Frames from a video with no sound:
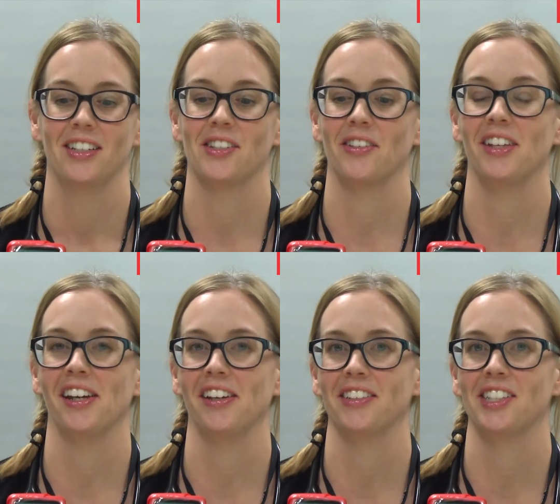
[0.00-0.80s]
So,
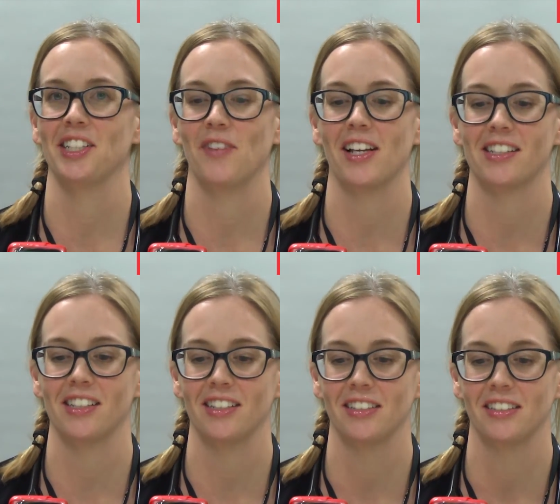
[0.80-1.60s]
yeah, she's
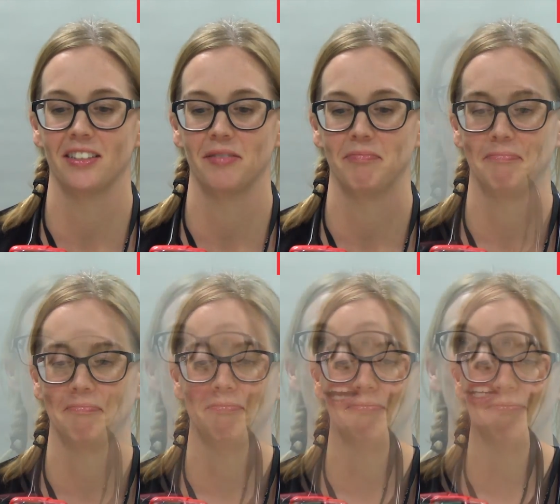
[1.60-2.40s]
fasting.
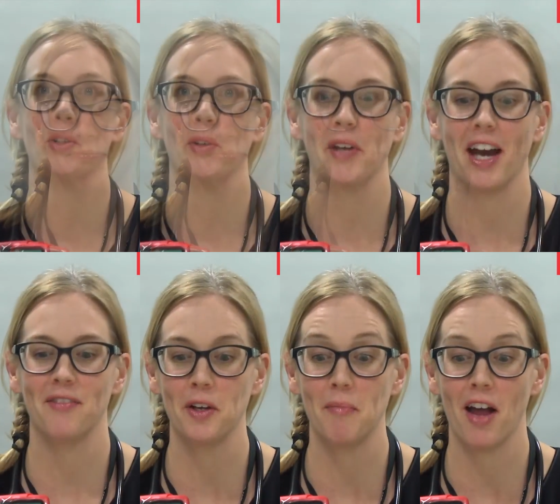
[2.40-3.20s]
Just make sure you
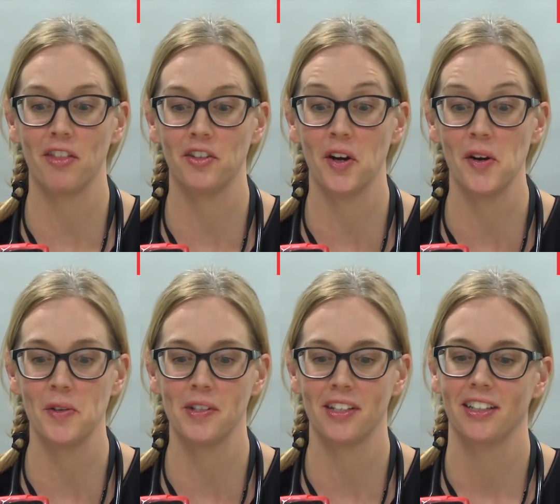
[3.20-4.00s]
cover your mouth and
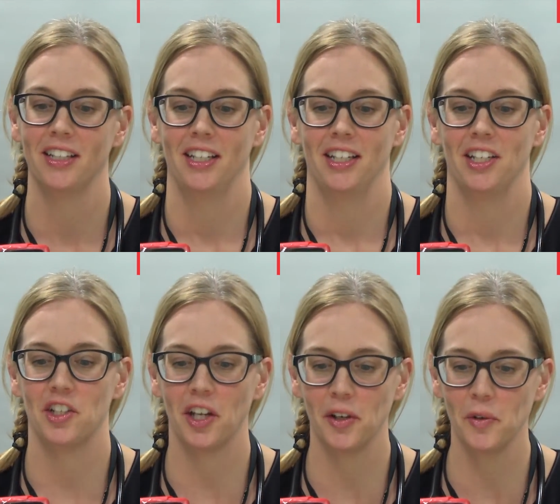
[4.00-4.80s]
nose.
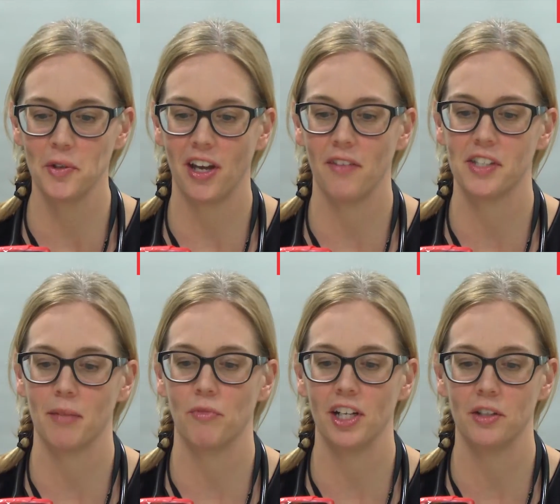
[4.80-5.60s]
She can also have
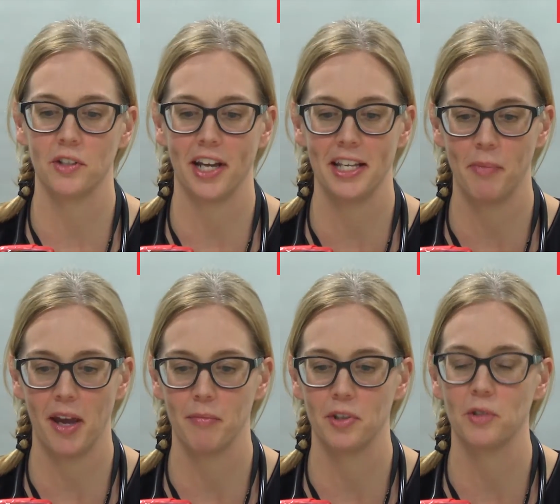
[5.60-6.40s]
some rectal
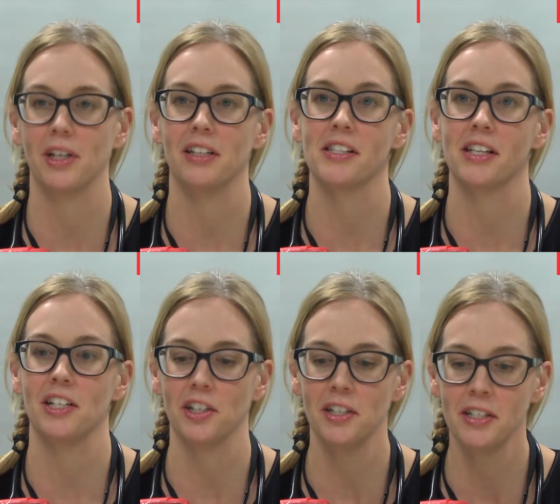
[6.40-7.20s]
diazepam between the
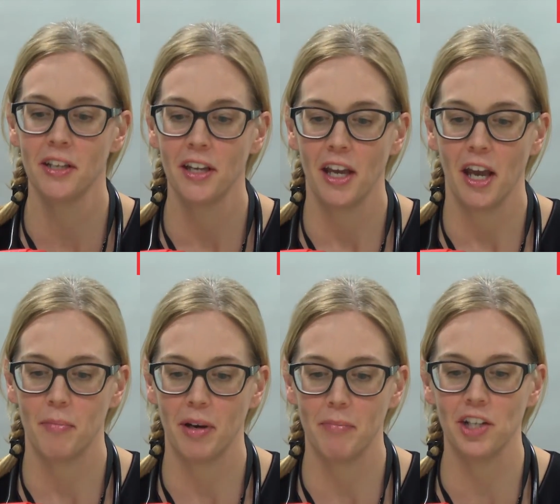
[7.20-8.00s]
seizures,
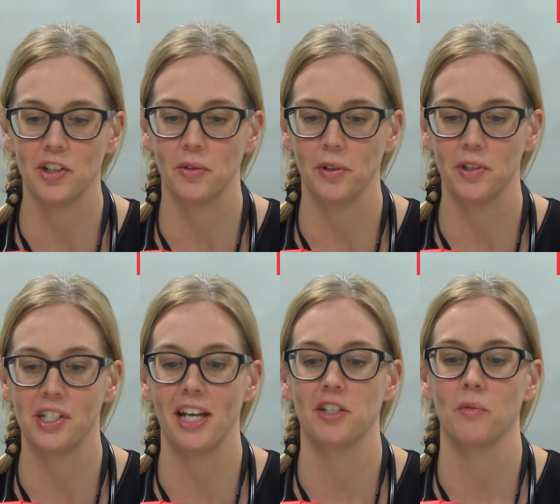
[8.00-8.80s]
but make sure you
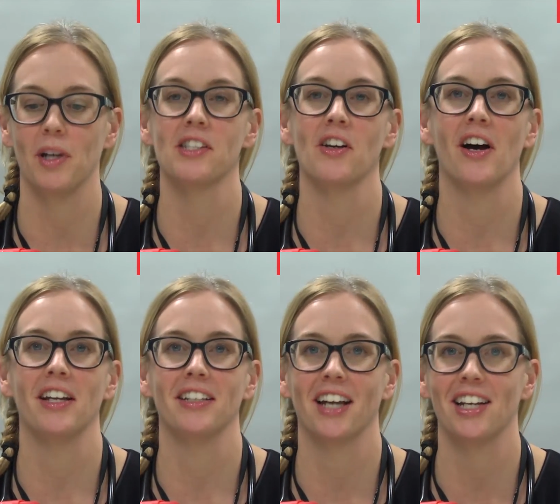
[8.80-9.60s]
stand to one
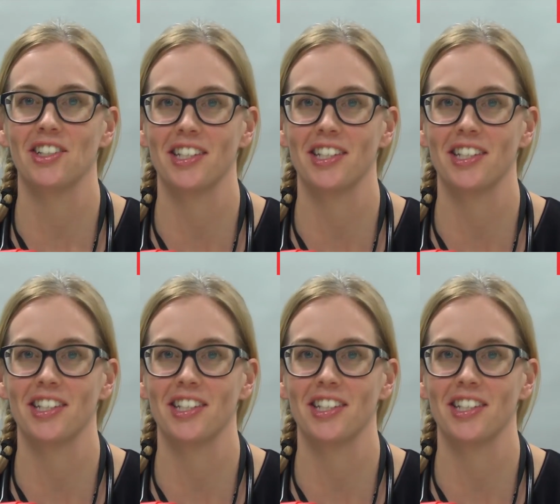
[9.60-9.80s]
side in case she